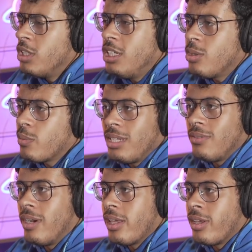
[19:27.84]
that you don't need
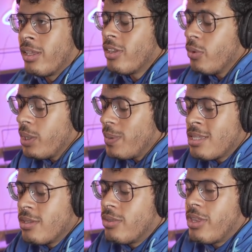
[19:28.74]
for anything. The only
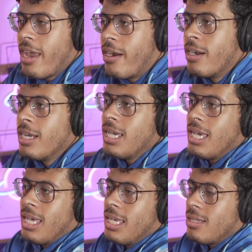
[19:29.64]
reason that there
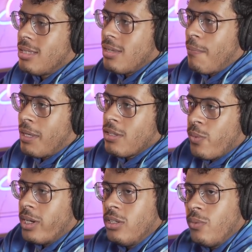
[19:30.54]
is because
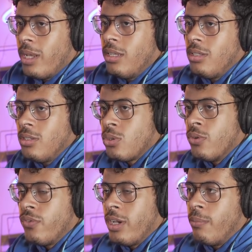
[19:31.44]
when when you sort
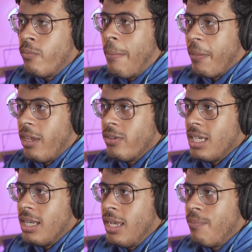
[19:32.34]
of um, replicate your
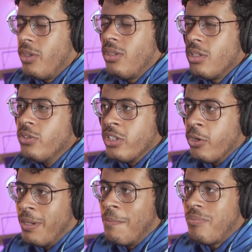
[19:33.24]
DNA, you can lose a little
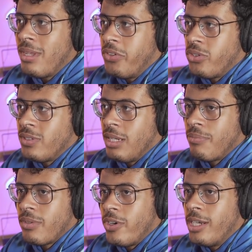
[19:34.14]
bit every sort of time,
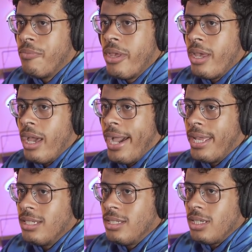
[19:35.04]
right?
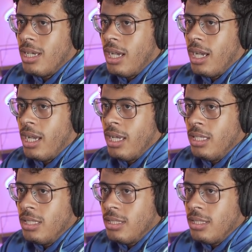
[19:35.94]
And uh,